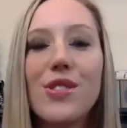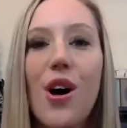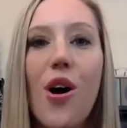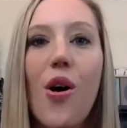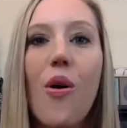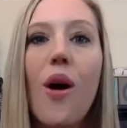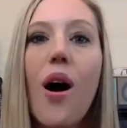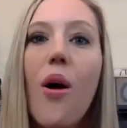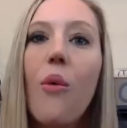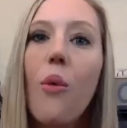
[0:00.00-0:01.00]

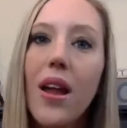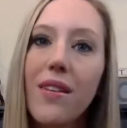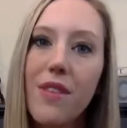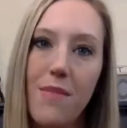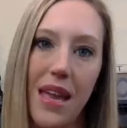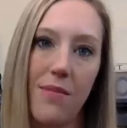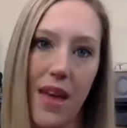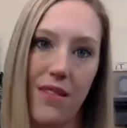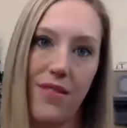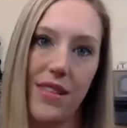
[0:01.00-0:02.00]
So one of the main
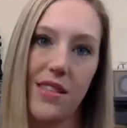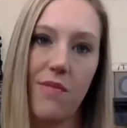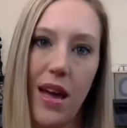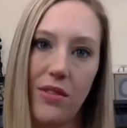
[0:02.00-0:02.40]
benefits of